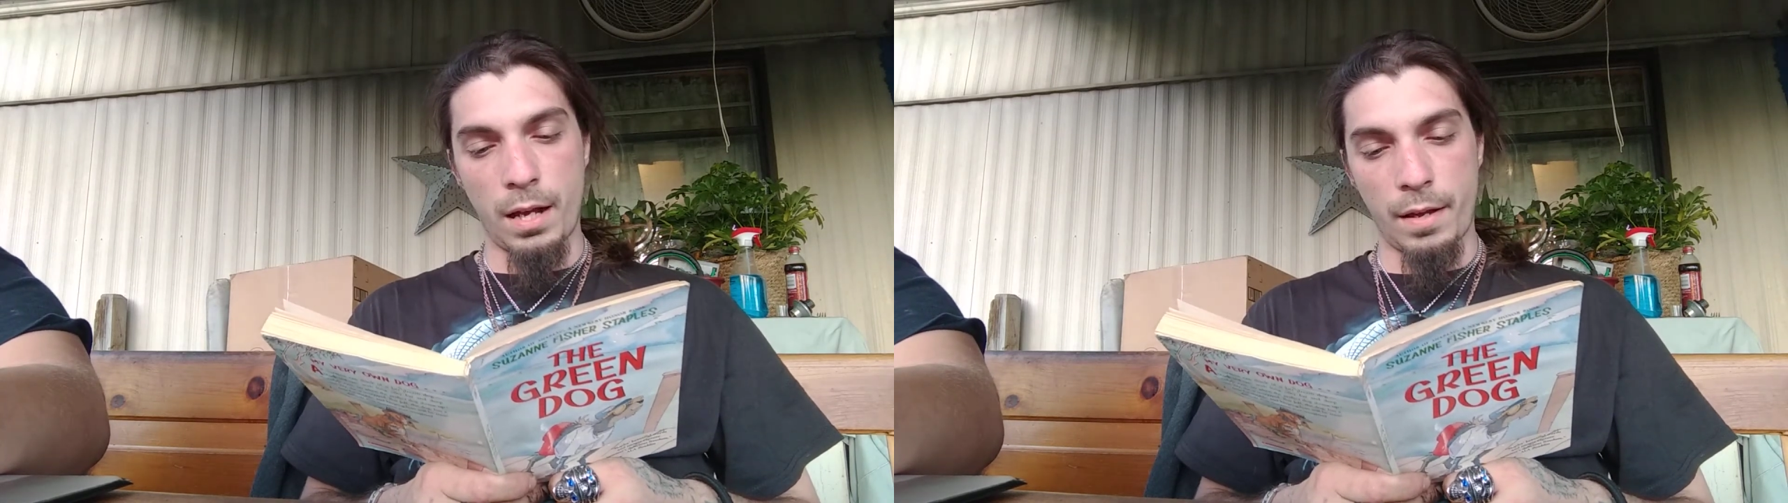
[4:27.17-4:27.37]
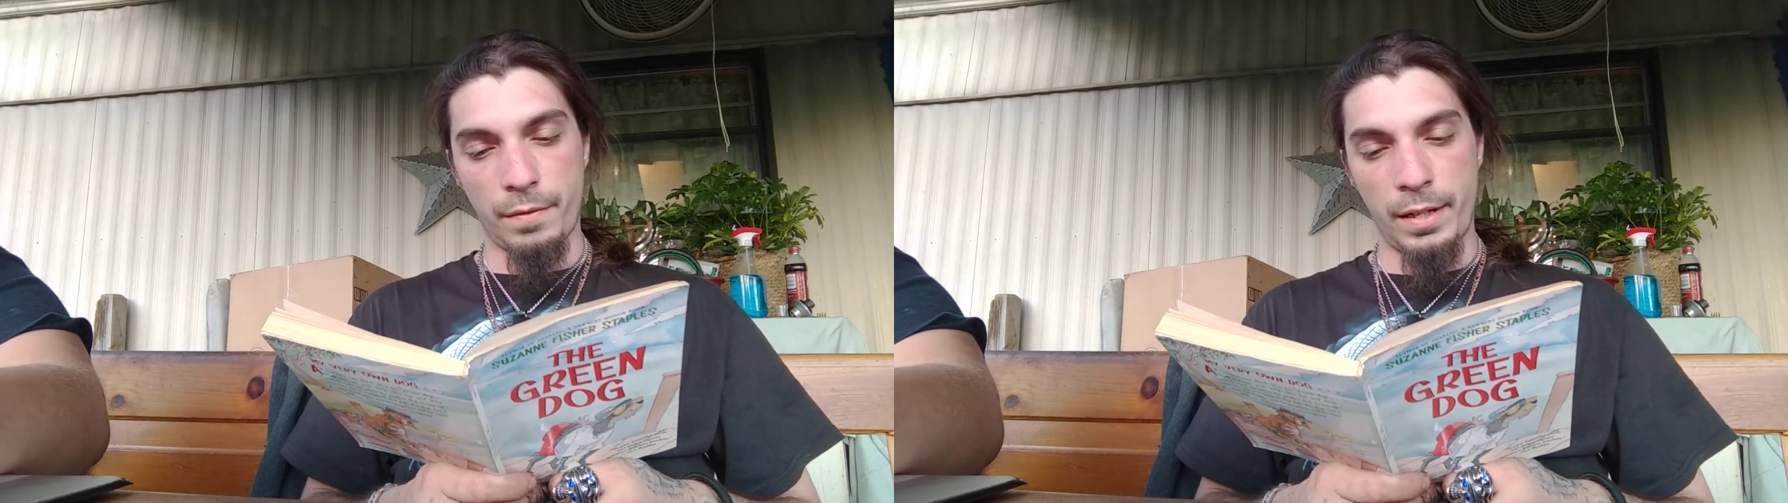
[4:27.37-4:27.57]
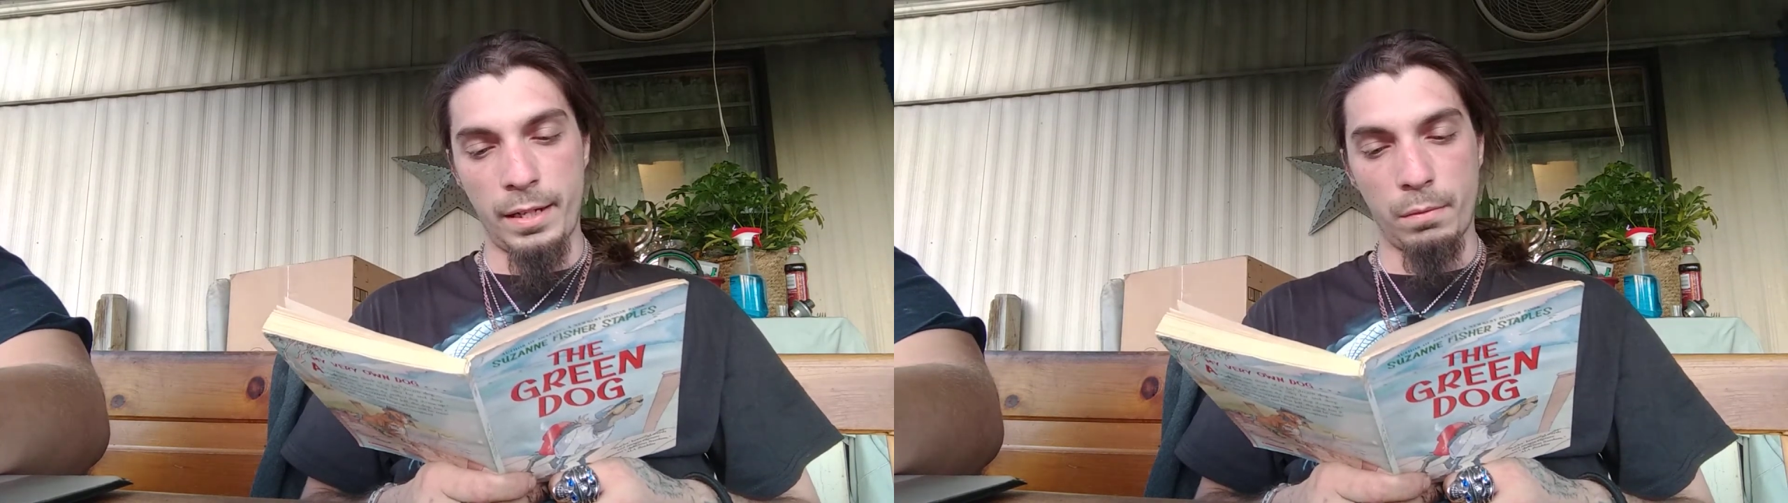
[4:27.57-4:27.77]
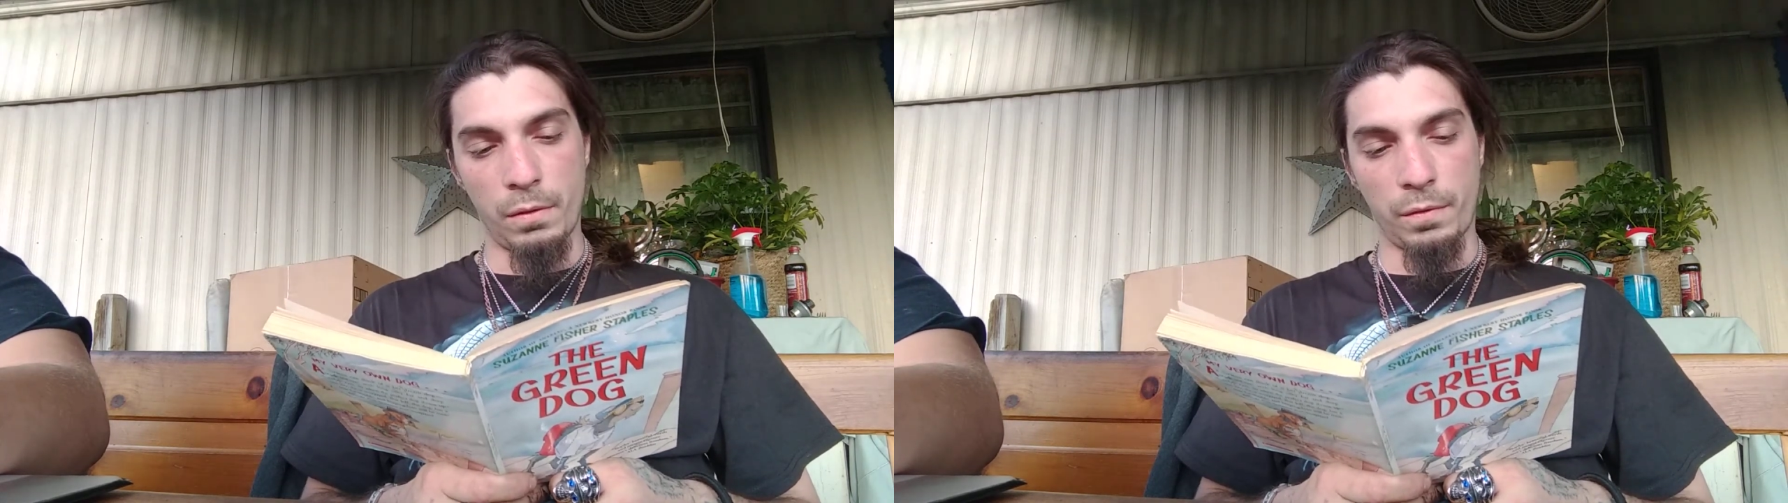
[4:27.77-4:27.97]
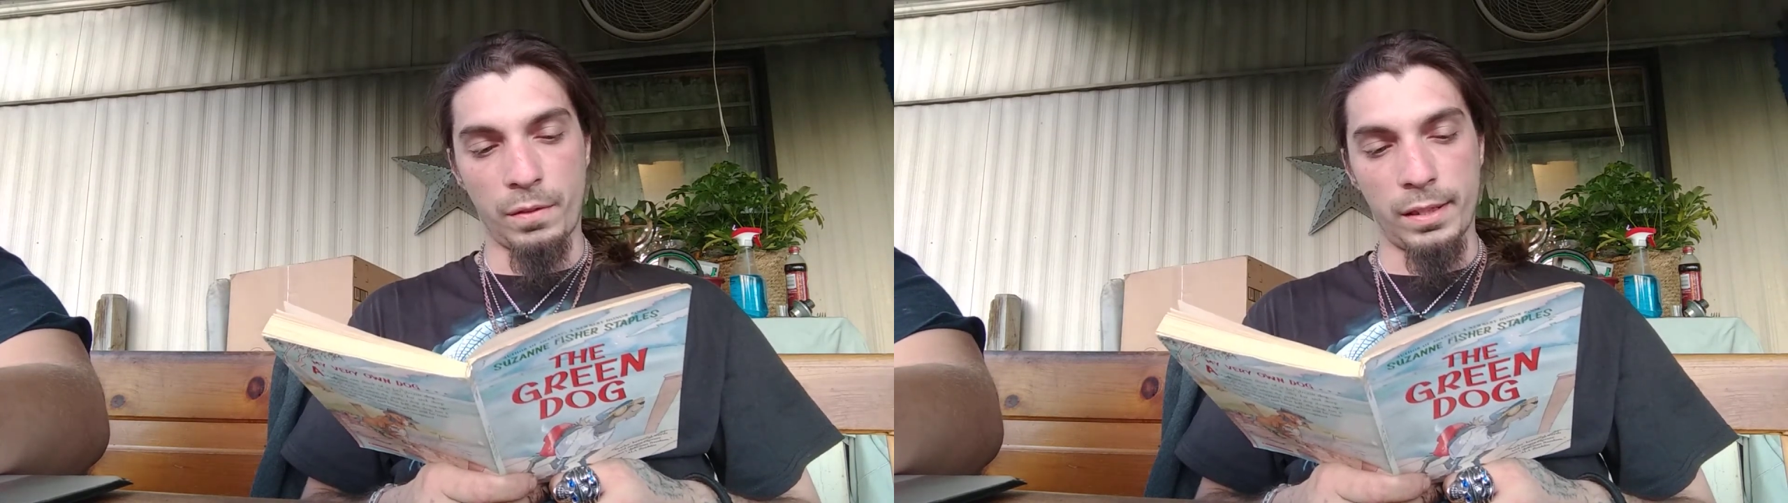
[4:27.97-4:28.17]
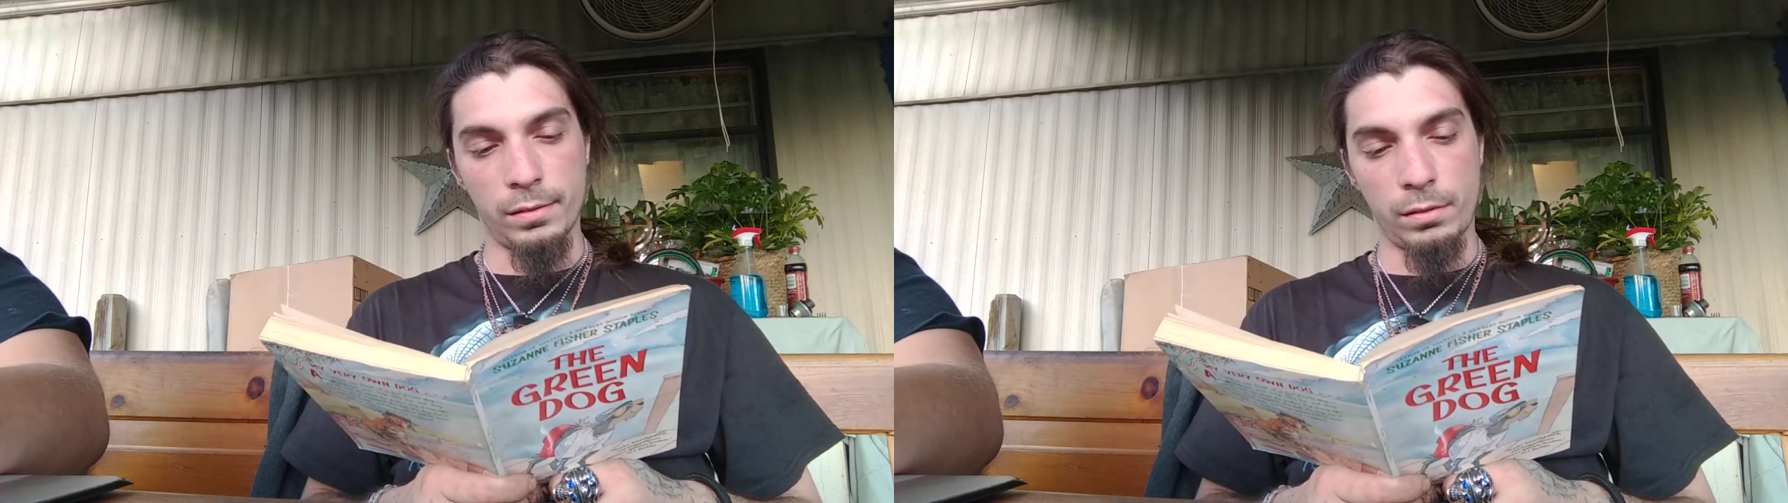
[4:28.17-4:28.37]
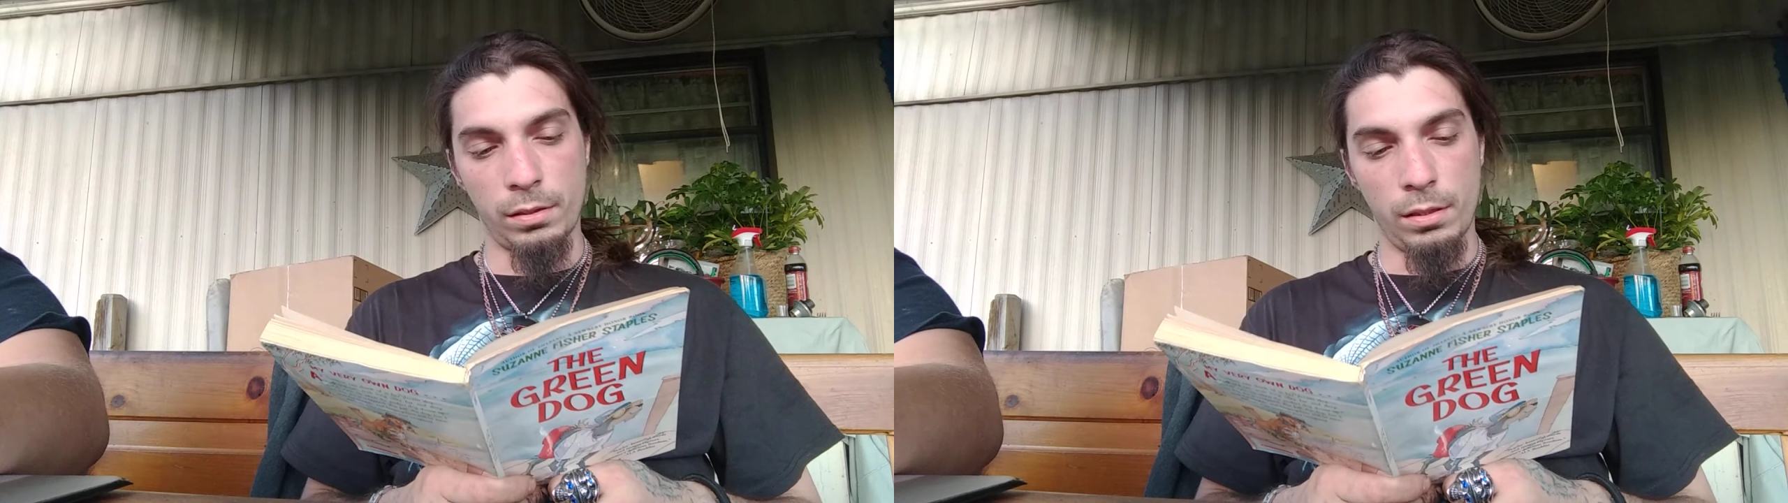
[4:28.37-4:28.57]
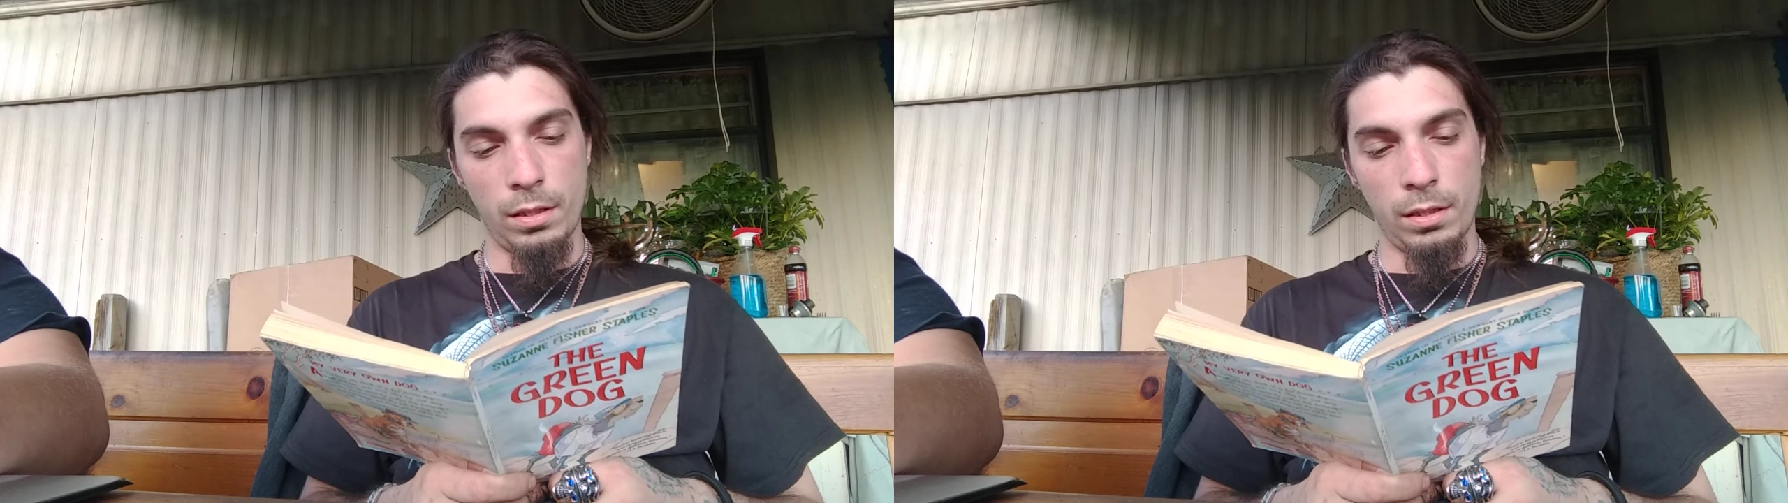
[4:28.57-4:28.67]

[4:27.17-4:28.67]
have any real friends.